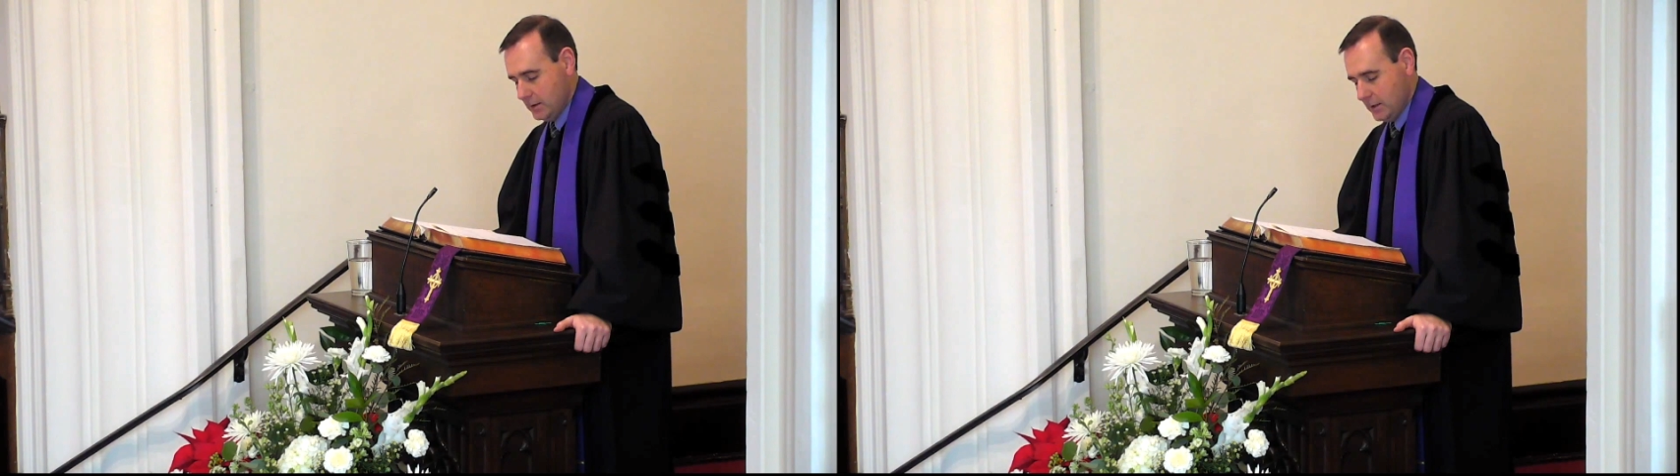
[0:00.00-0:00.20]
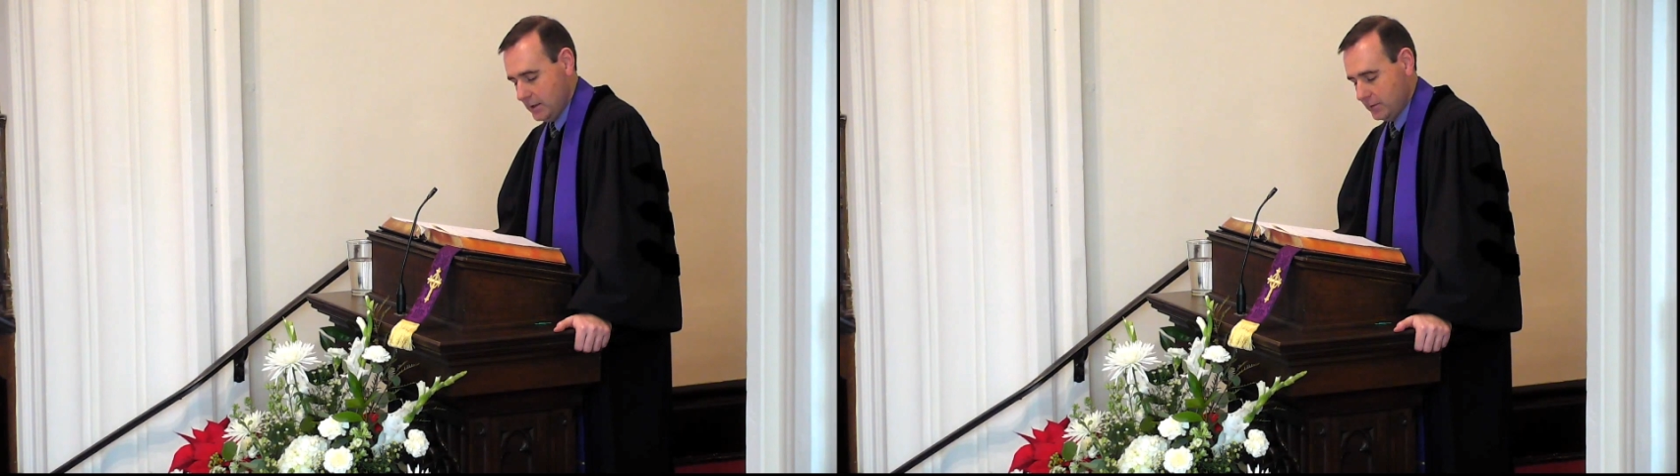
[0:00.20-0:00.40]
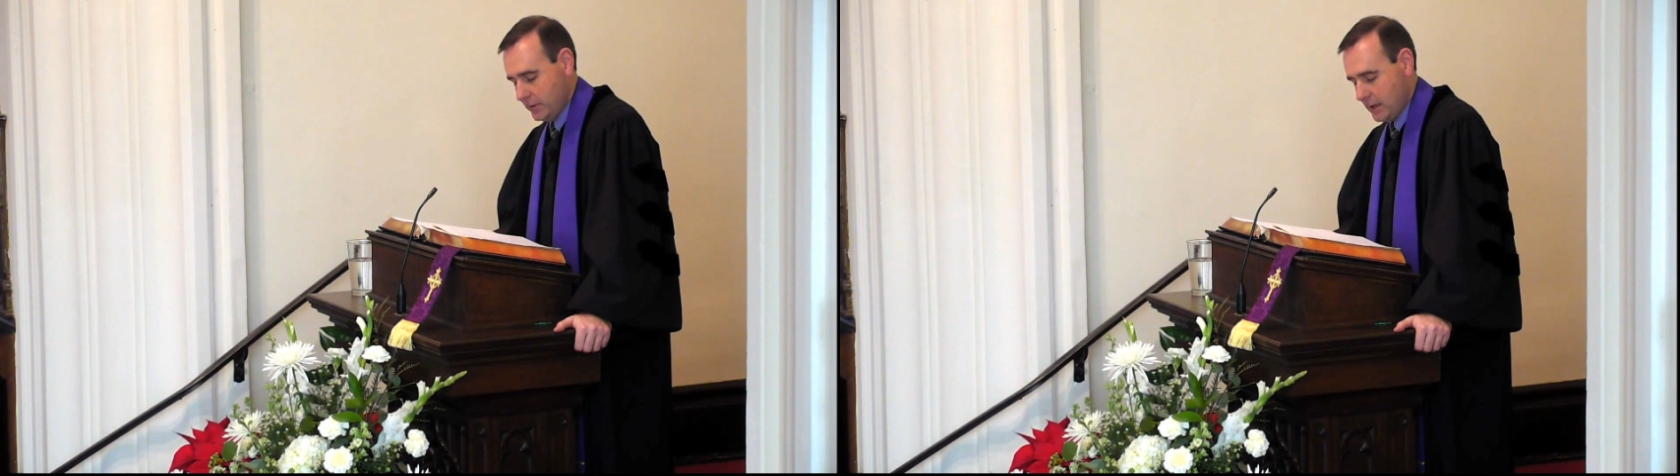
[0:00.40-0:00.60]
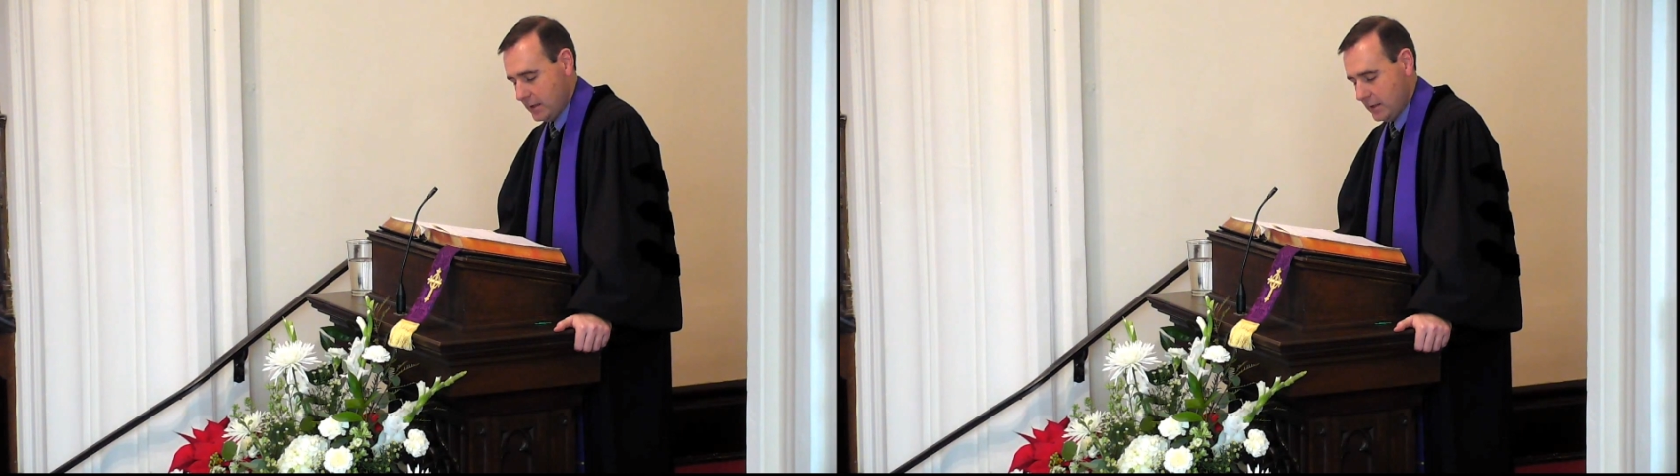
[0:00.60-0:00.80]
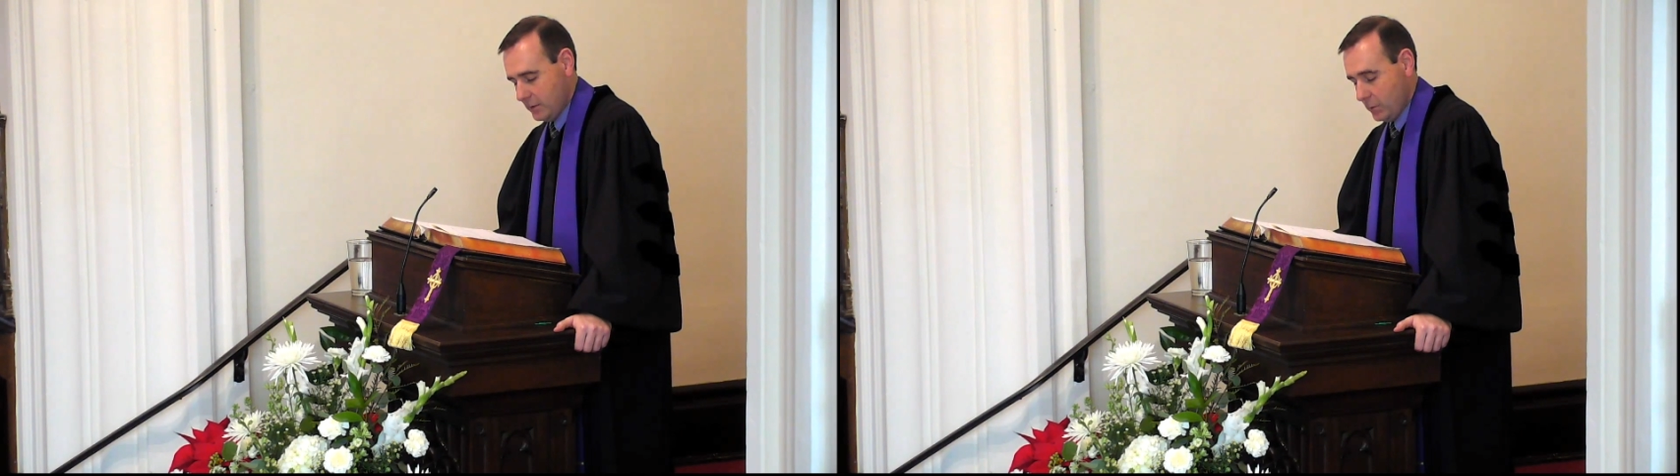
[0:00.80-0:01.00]
his
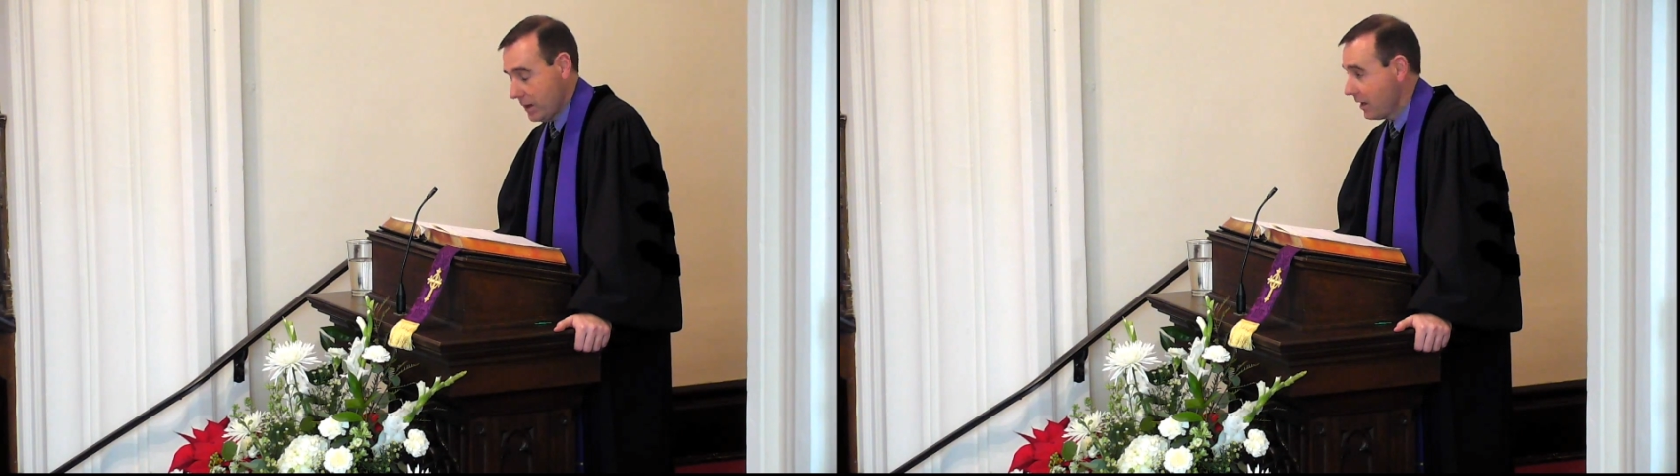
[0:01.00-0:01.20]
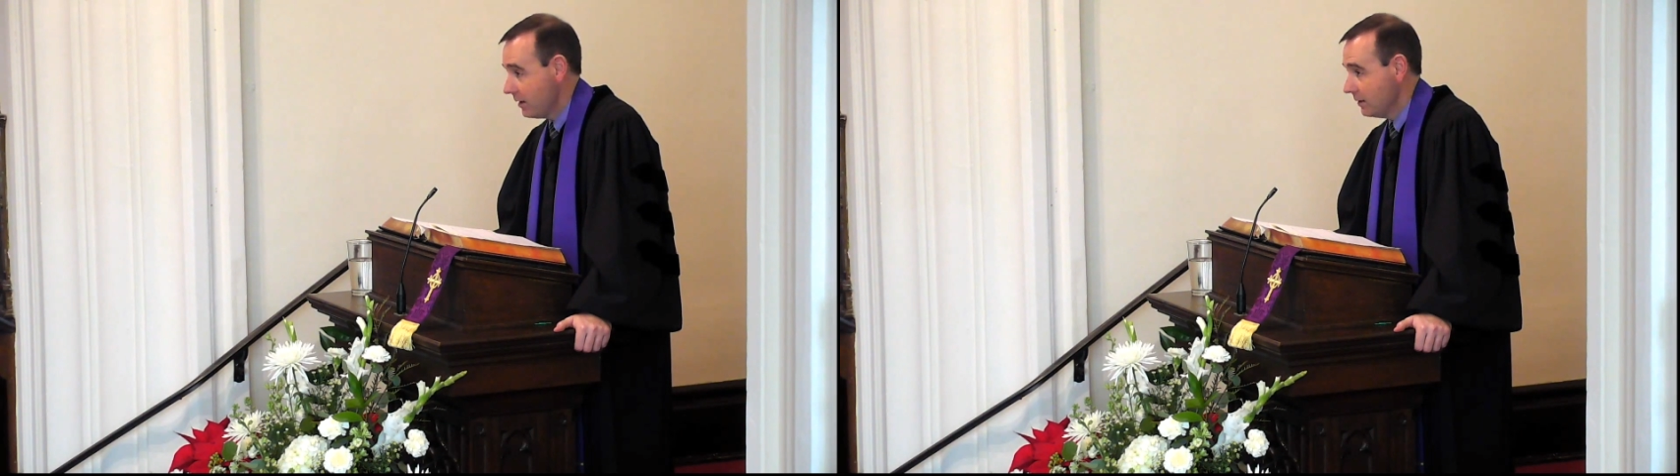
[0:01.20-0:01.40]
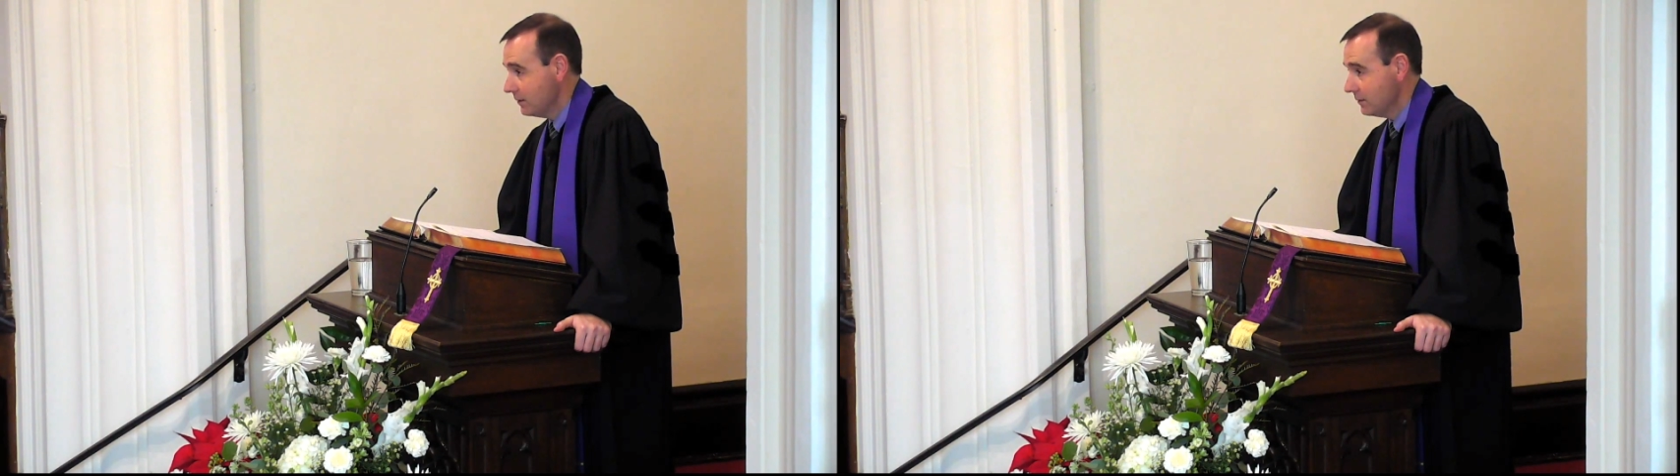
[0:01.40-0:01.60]
finding the way